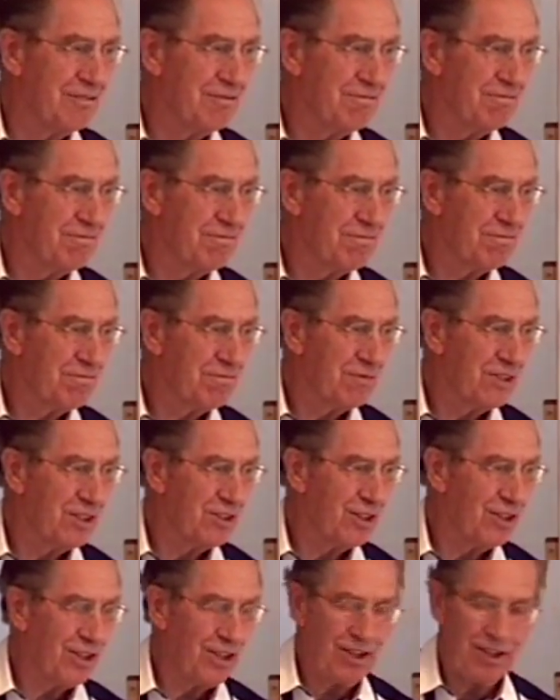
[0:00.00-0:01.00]
That the
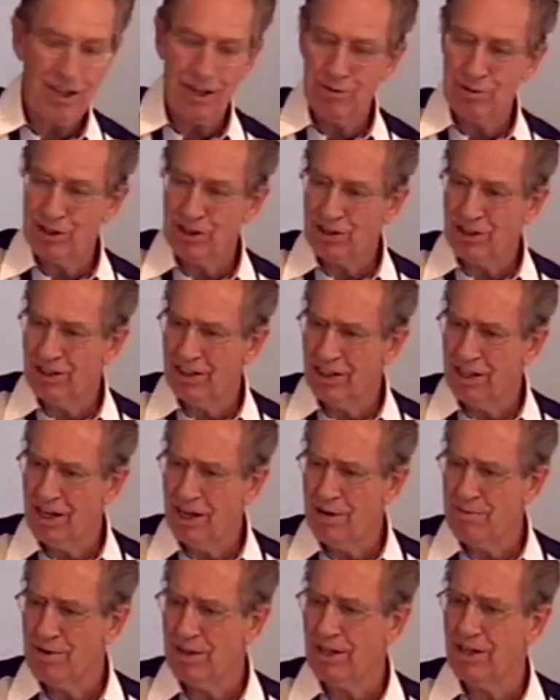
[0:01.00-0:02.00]
law was condemning
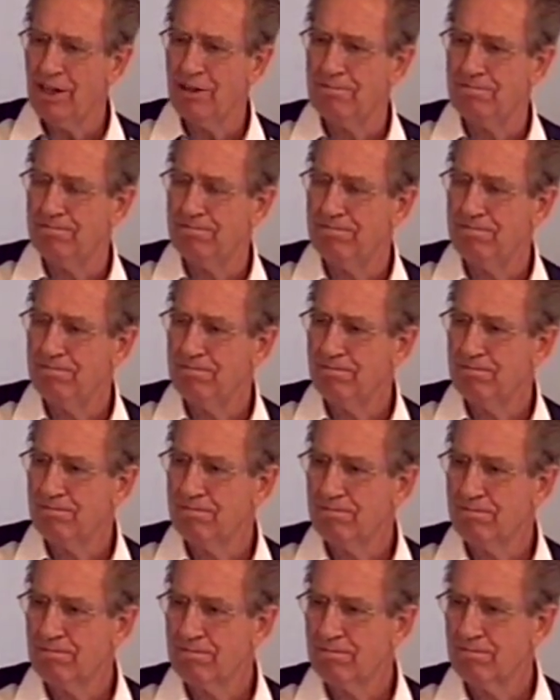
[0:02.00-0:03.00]
him.
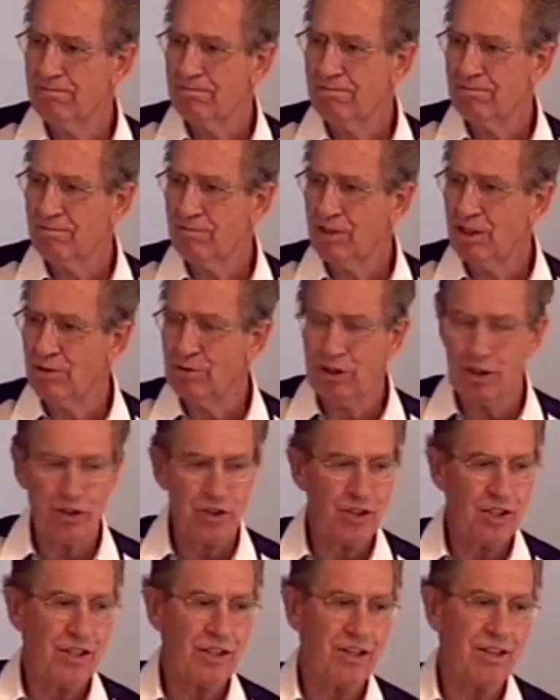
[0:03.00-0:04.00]
He was a
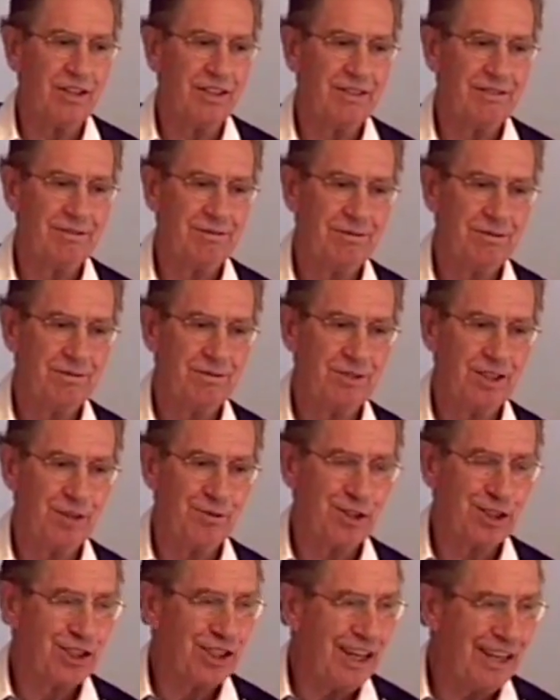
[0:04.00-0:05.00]
sinner. He was
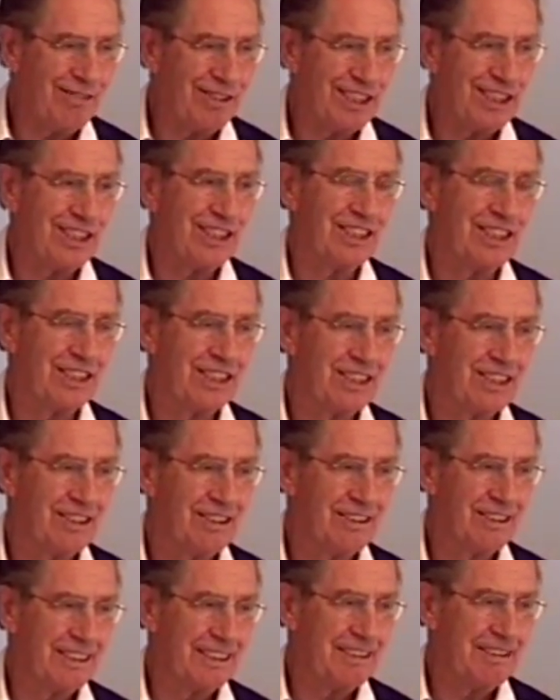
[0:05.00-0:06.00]
covetous. See?
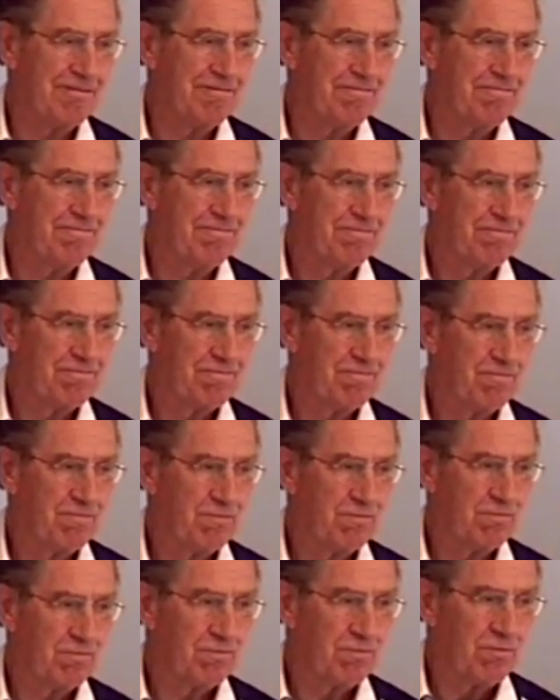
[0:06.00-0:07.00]

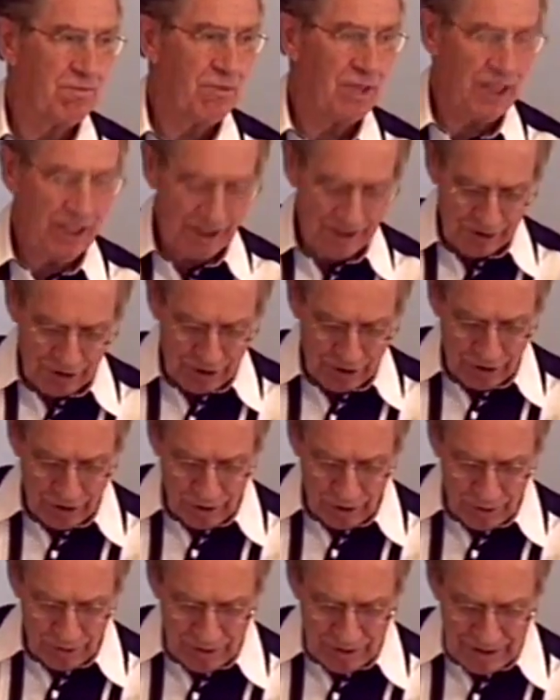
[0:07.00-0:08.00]
And so
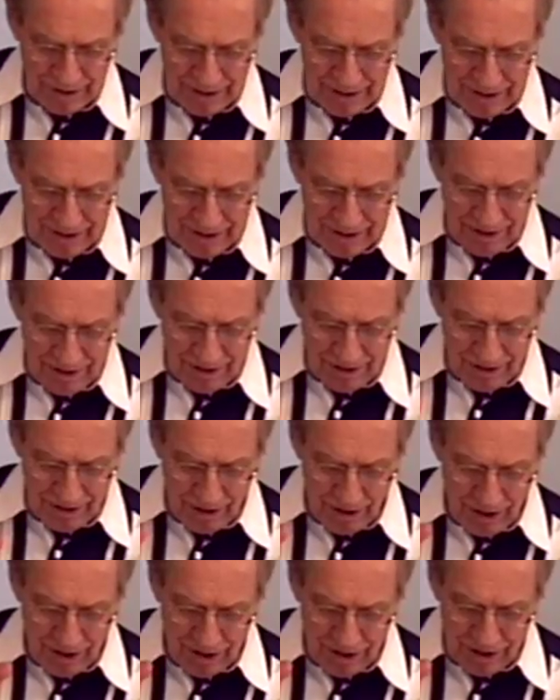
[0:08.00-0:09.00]

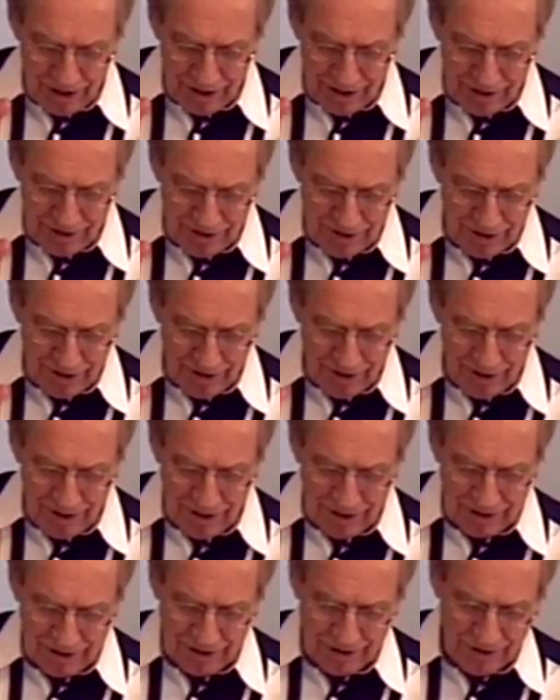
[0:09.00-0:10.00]
all the law can
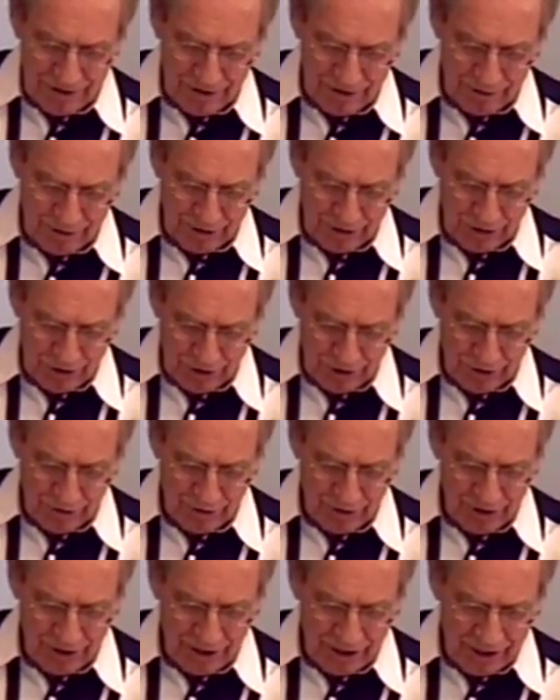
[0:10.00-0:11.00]
do is show the
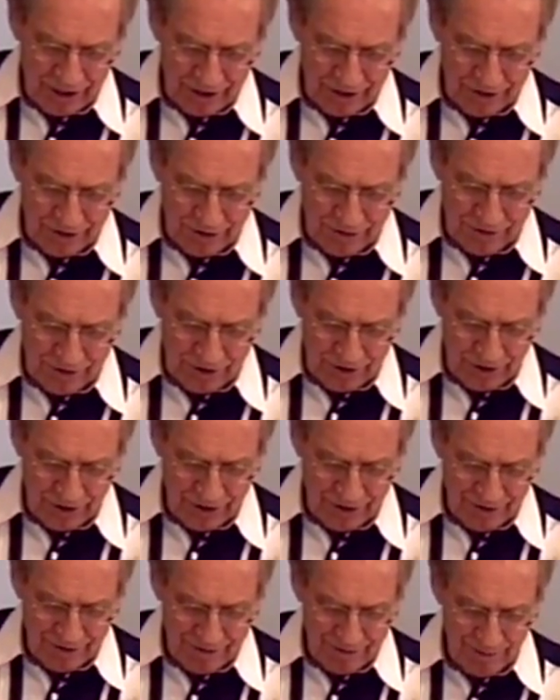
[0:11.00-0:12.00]
knowledge of sin.
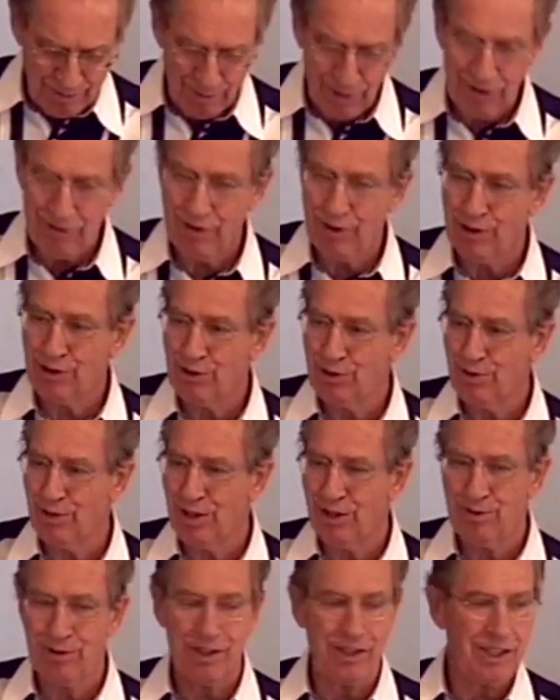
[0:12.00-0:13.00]
But verse 21,
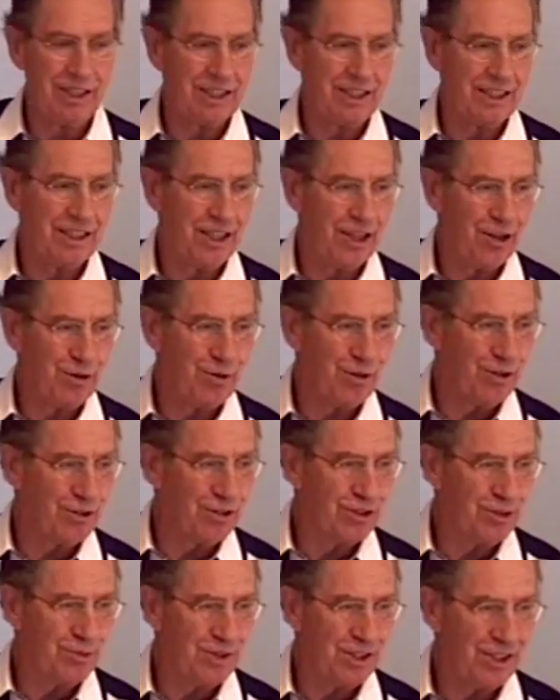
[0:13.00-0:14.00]
like a lady wrote to me
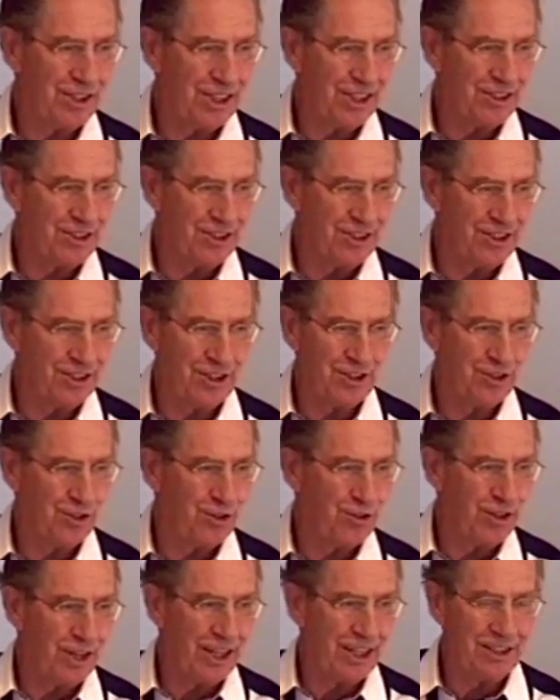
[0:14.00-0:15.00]
yesterday, uh, she says, You
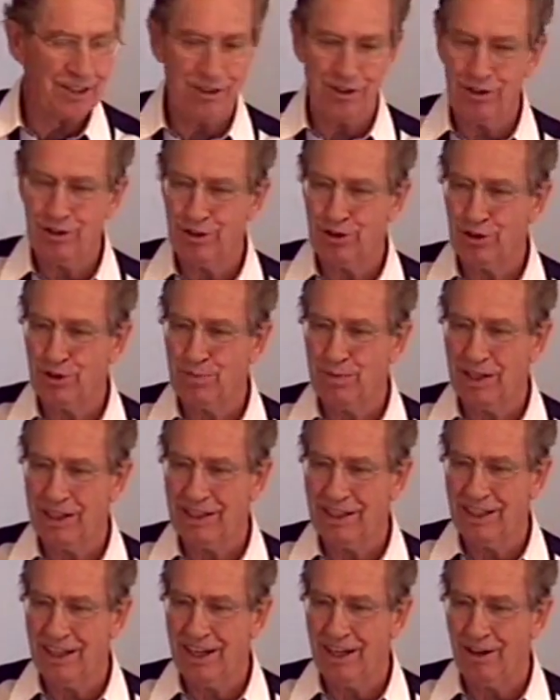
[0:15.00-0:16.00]
like to use but
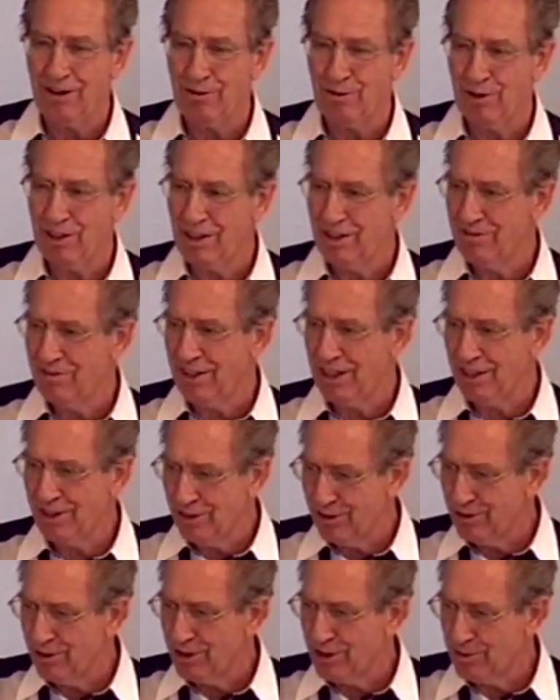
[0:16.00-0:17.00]
now. Well, if I do, it's
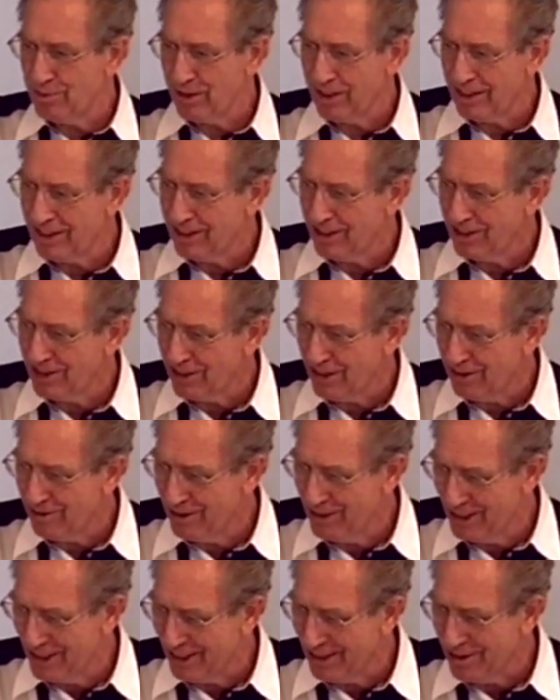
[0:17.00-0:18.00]
because it's always in
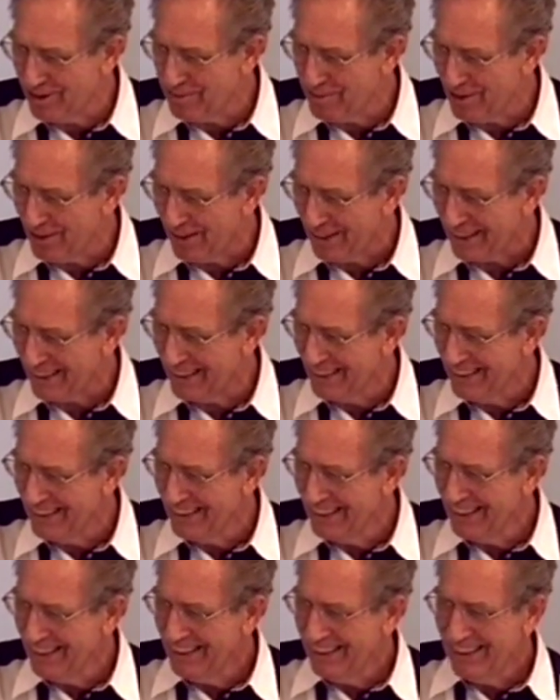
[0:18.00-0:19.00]
the book.
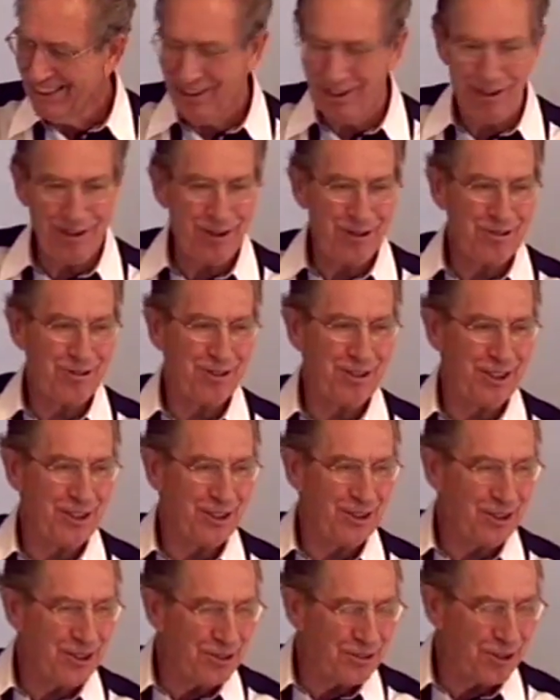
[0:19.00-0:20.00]
Over and
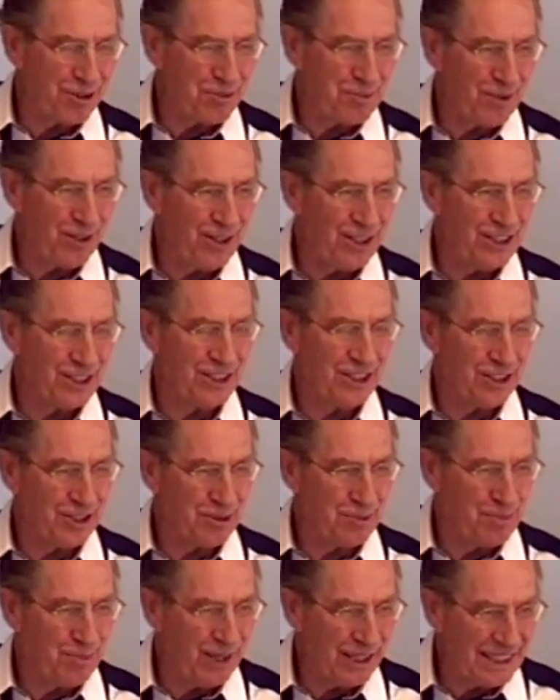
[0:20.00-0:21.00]
over, Paul says,
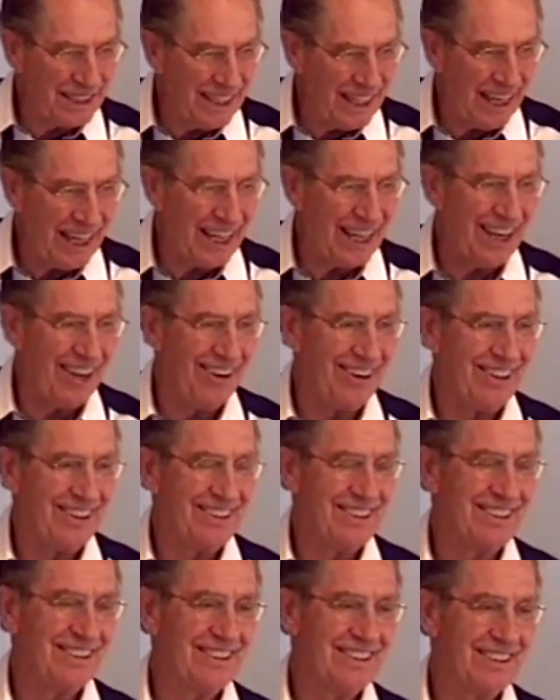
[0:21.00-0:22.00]
But now.
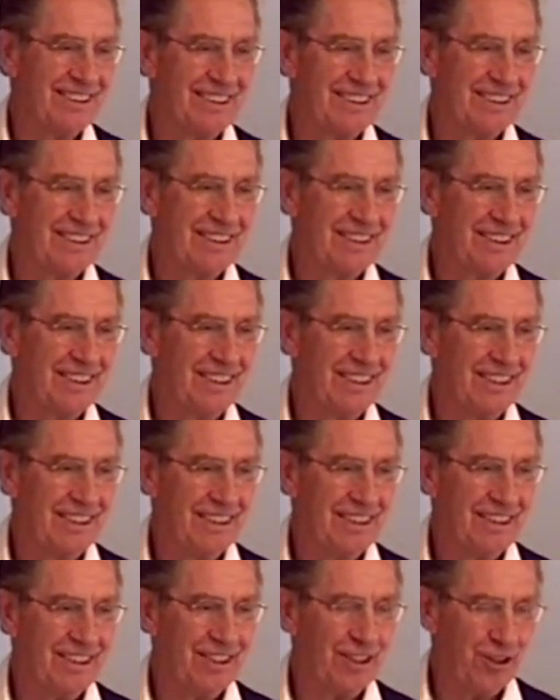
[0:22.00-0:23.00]

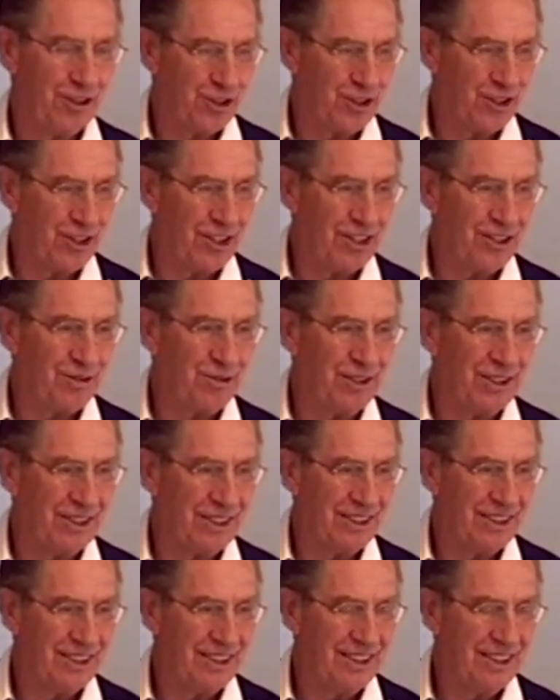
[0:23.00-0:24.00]
Here's another one.
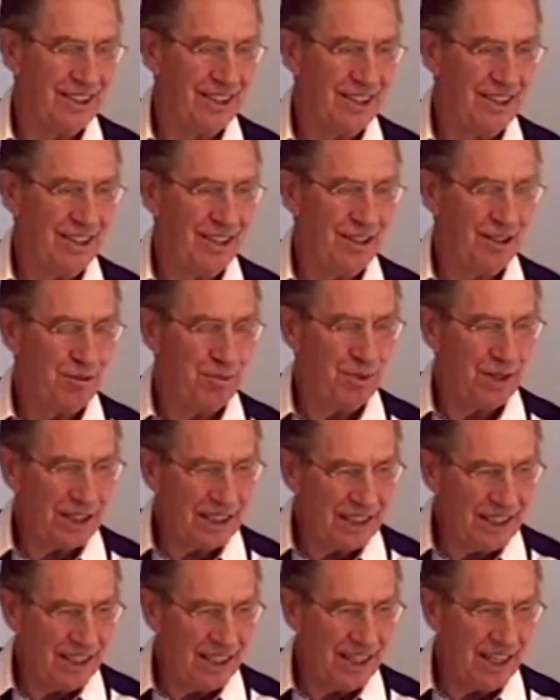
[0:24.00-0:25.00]
But
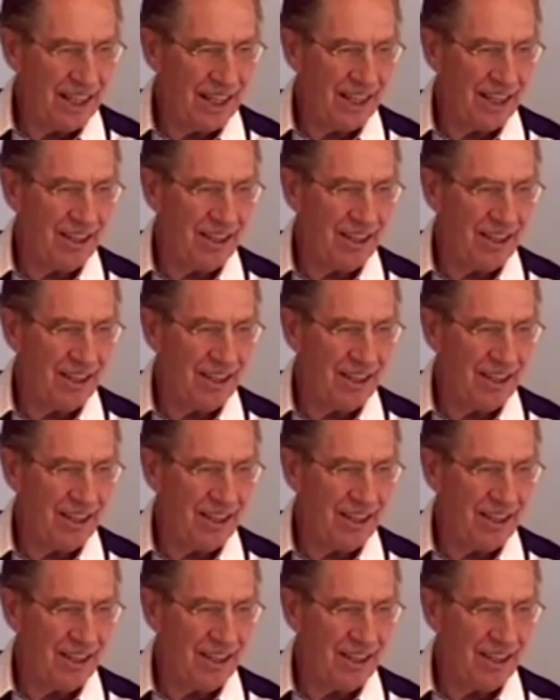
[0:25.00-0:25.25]
now.